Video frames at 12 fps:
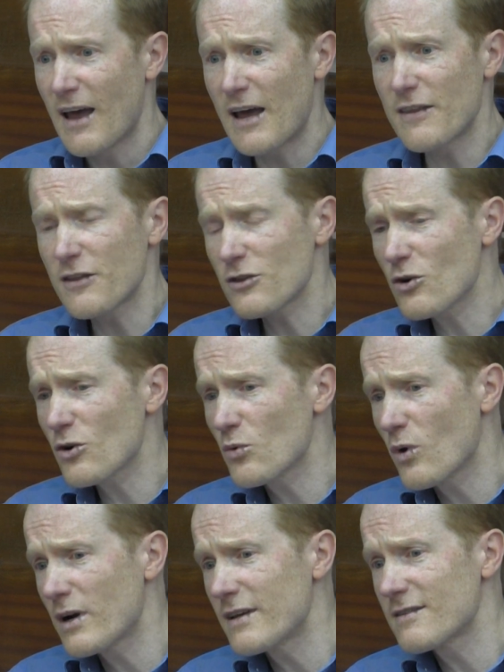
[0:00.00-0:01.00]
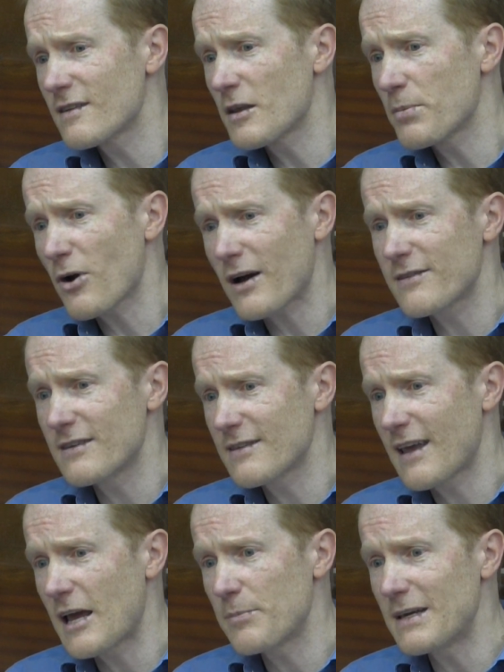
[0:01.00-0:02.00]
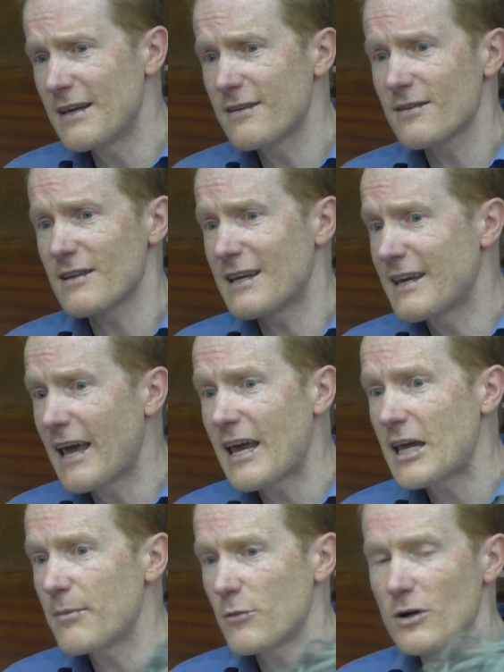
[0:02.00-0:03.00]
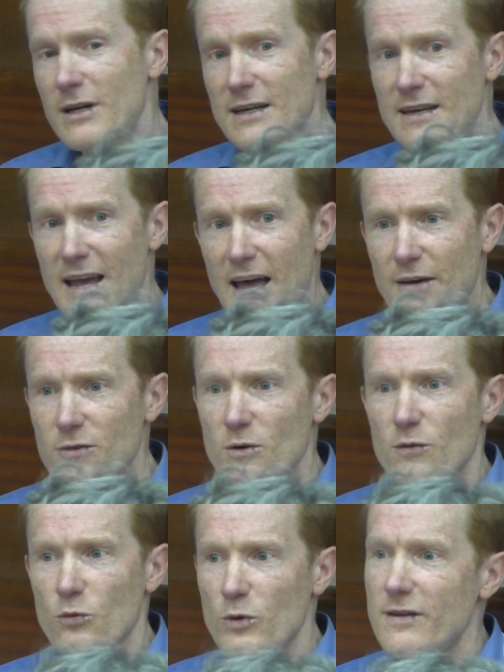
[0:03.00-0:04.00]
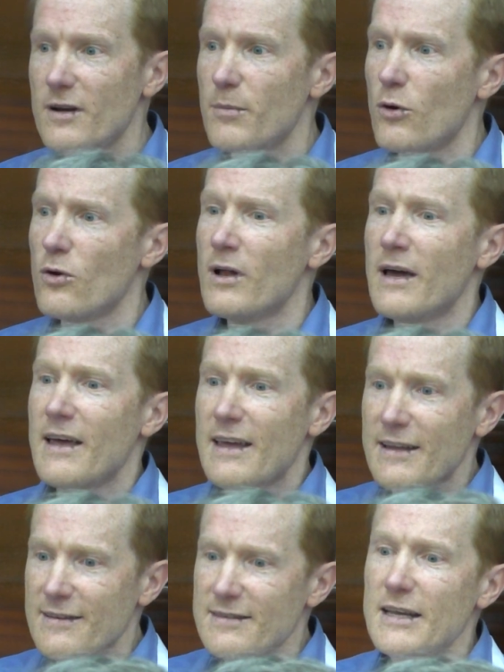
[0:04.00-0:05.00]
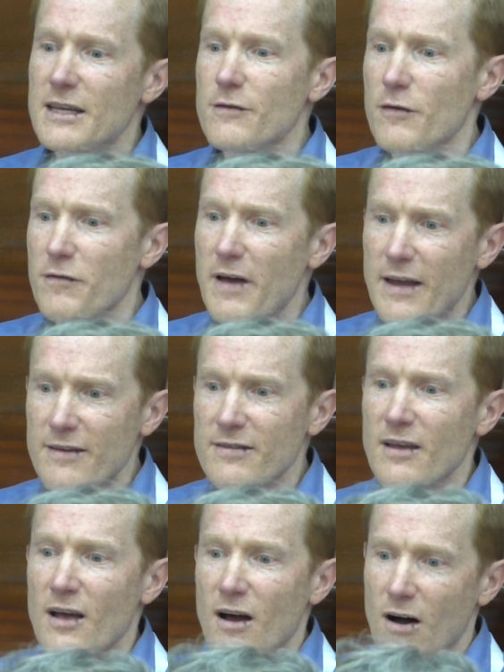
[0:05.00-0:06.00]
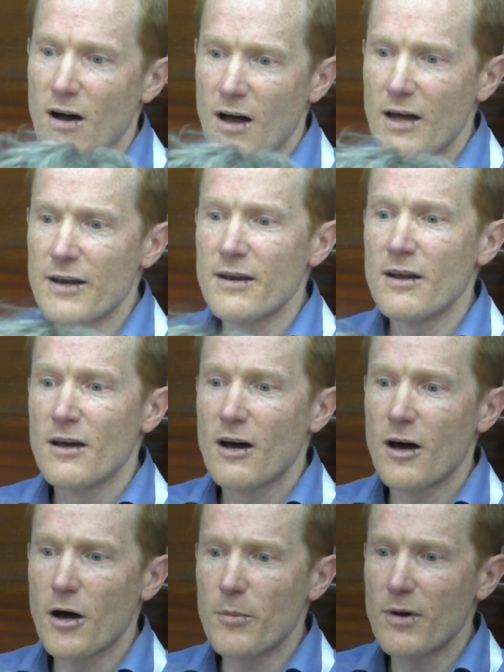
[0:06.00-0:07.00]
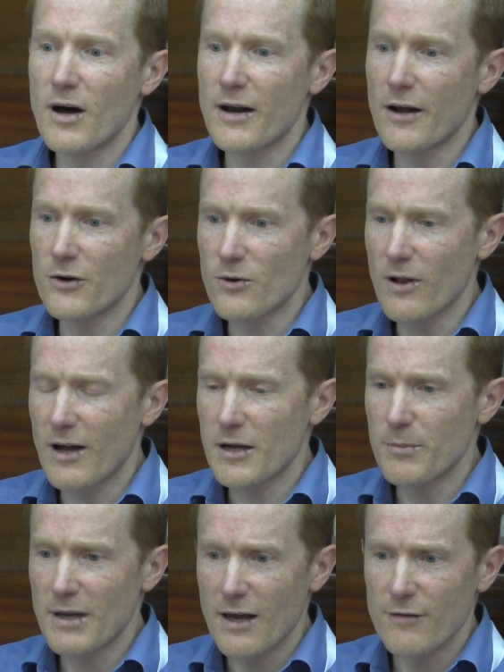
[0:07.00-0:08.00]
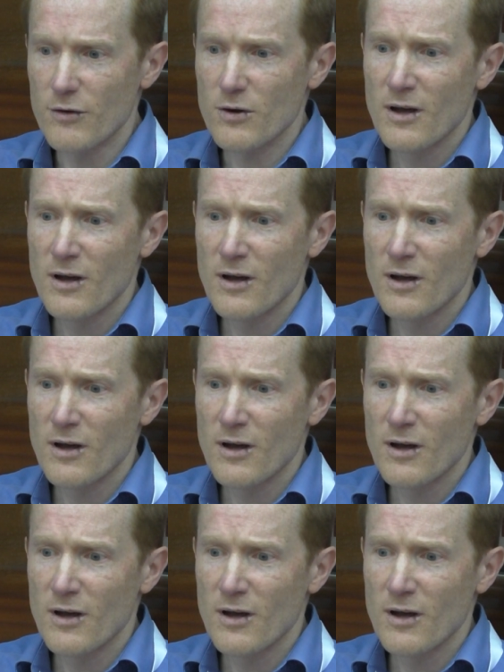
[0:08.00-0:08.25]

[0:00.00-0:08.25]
And the third one is that the proxies can't be easily gained or need to have sort of reasonable incentive effects on underlying behavior.